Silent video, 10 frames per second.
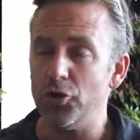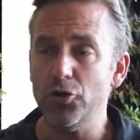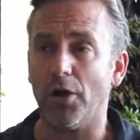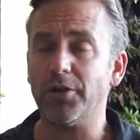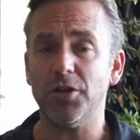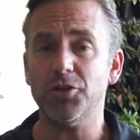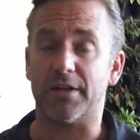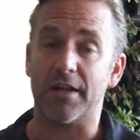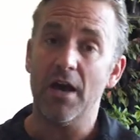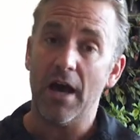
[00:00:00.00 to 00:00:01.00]
You're not gonna
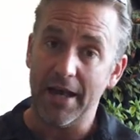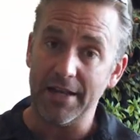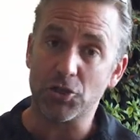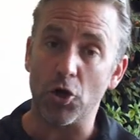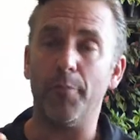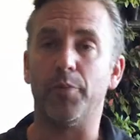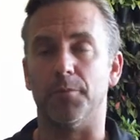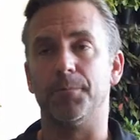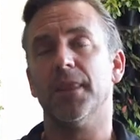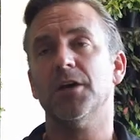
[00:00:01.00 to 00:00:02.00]
do it. An
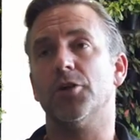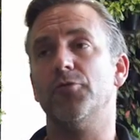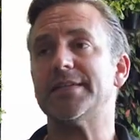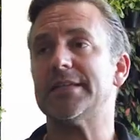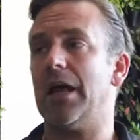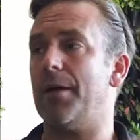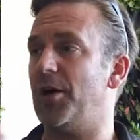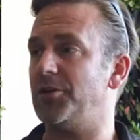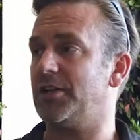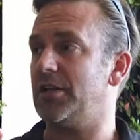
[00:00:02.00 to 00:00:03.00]
example. So recently
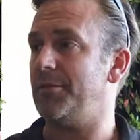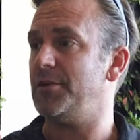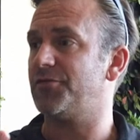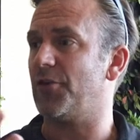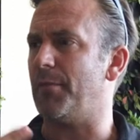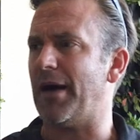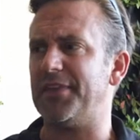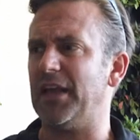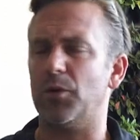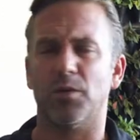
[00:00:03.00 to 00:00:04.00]
I posted an image from,
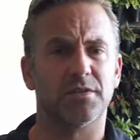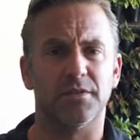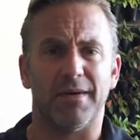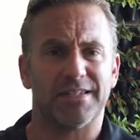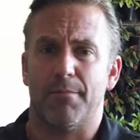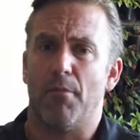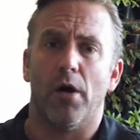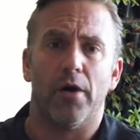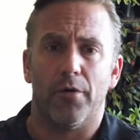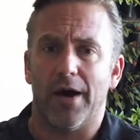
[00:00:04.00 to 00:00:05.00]
I think it was the Masai
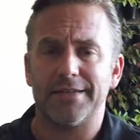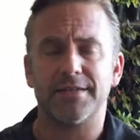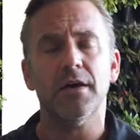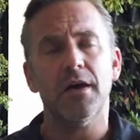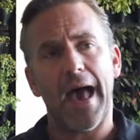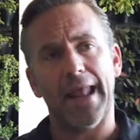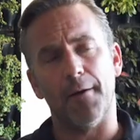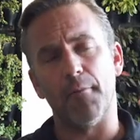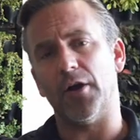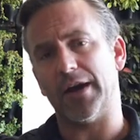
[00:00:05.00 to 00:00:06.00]
Mara, right?
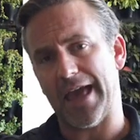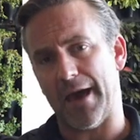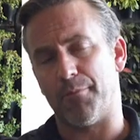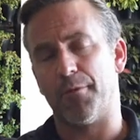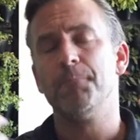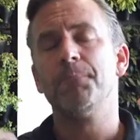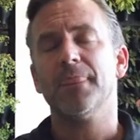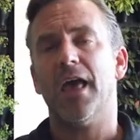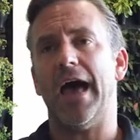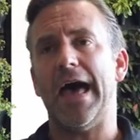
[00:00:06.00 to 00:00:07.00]
And our Mara camp.
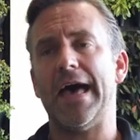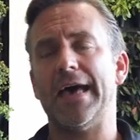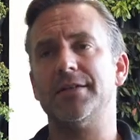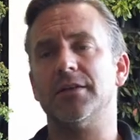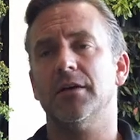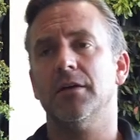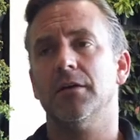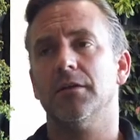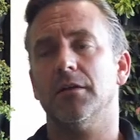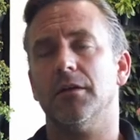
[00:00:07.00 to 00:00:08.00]
And
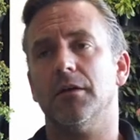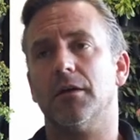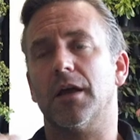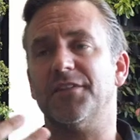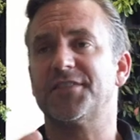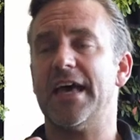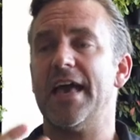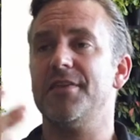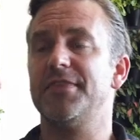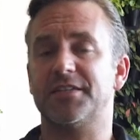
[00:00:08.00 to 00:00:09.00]
kind of
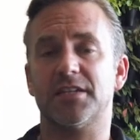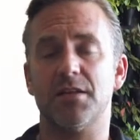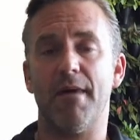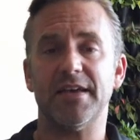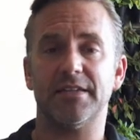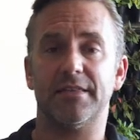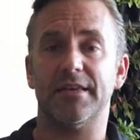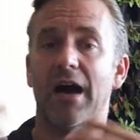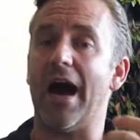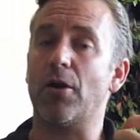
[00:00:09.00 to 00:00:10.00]
saying, this is an amazing
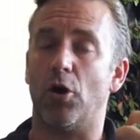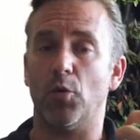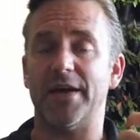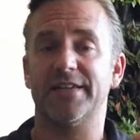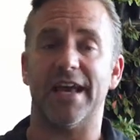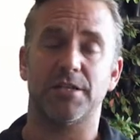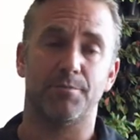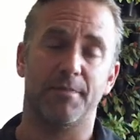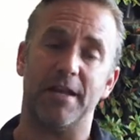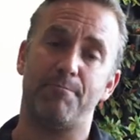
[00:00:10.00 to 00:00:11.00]
thing. I can't wait
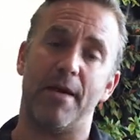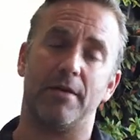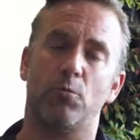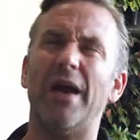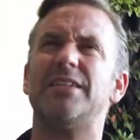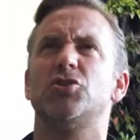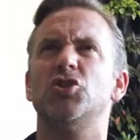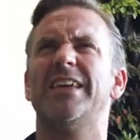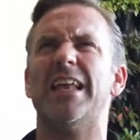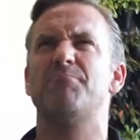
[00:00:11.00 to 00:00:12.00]

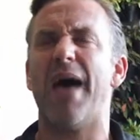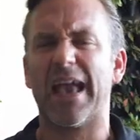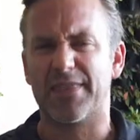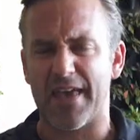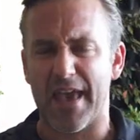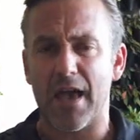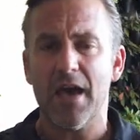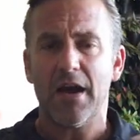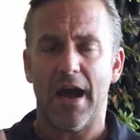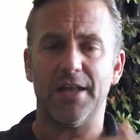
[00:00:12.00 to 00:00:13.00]
to get back there,
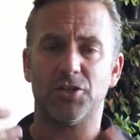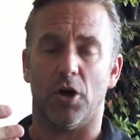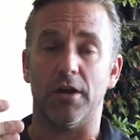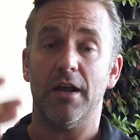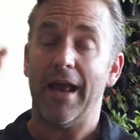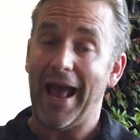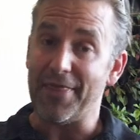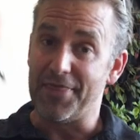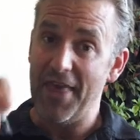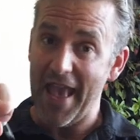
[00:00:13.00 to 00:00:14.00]
and so on.
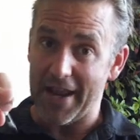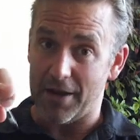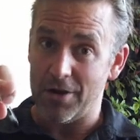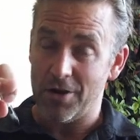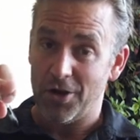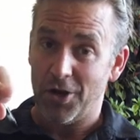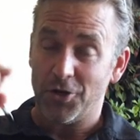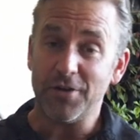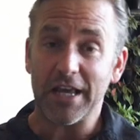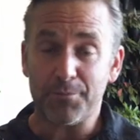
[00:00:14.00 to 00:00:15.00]
And then
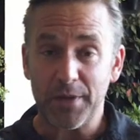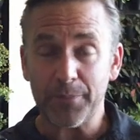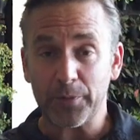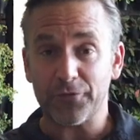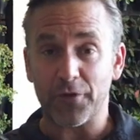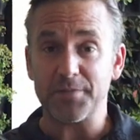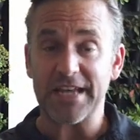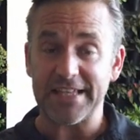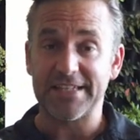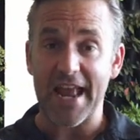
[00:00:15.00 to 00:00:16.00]
you get people
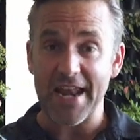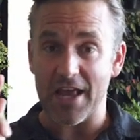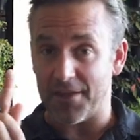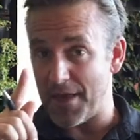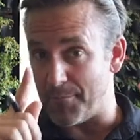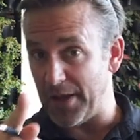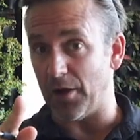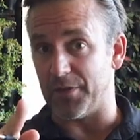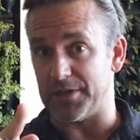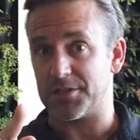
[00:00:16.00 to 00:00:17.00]
from Tanzania, they're
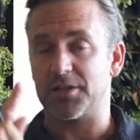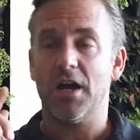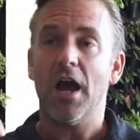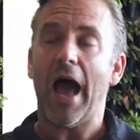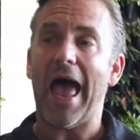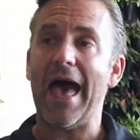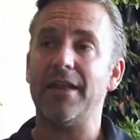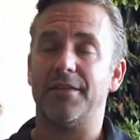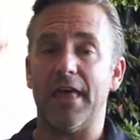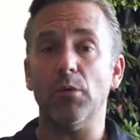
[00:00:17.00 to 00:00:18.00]
big on this,
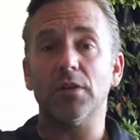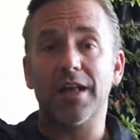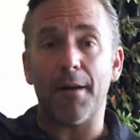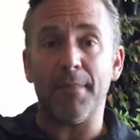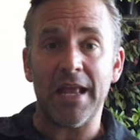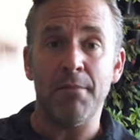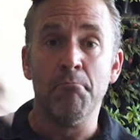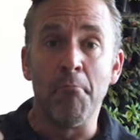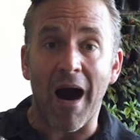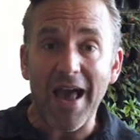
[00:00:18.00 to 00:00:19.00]
and they will come
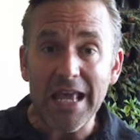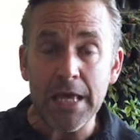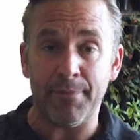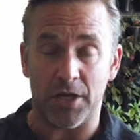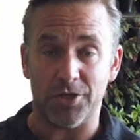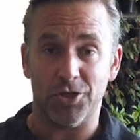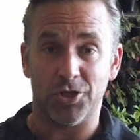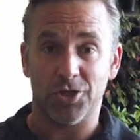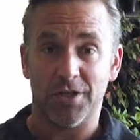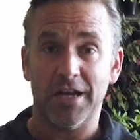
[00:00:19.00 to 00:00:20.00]
in my
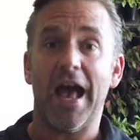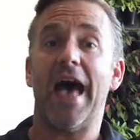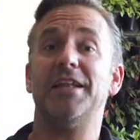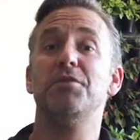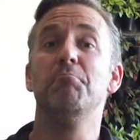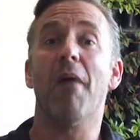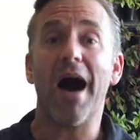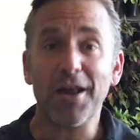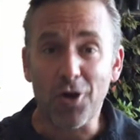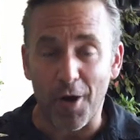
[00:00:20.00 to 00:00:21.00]
image and in
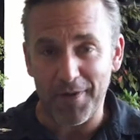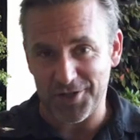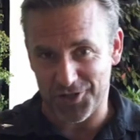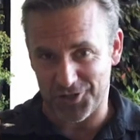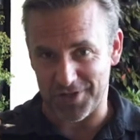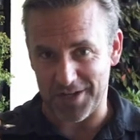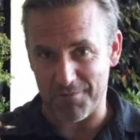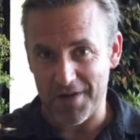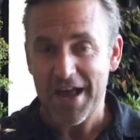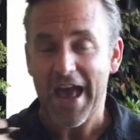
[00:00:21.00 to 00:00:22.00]
my comment
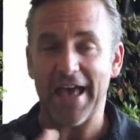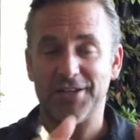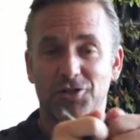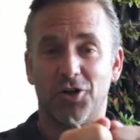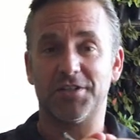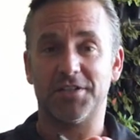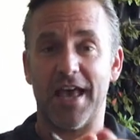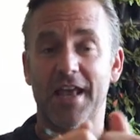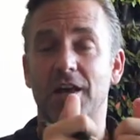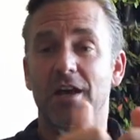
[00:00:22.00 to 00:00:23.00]
stream and start
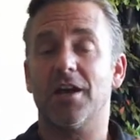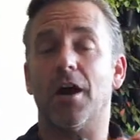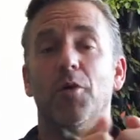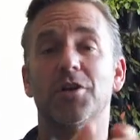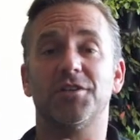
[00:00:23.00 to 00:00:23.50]
saying, come